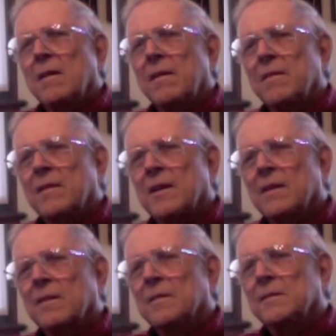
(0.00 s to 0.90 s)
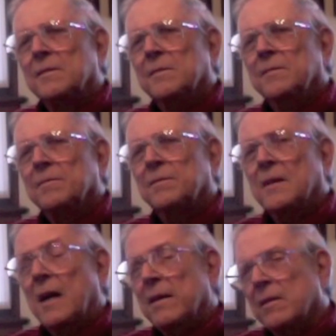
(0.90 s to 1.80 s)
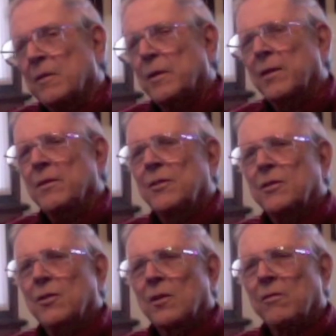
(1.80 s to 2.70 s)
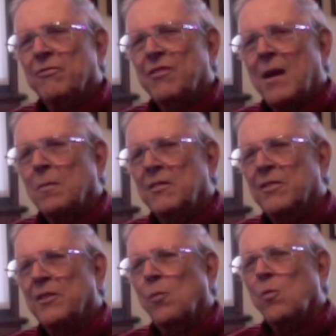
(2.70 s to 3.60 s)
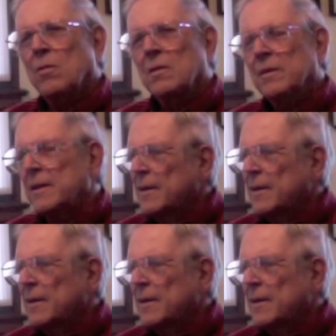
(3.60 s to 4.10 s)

I don't know whether you'd call them family fair. The world,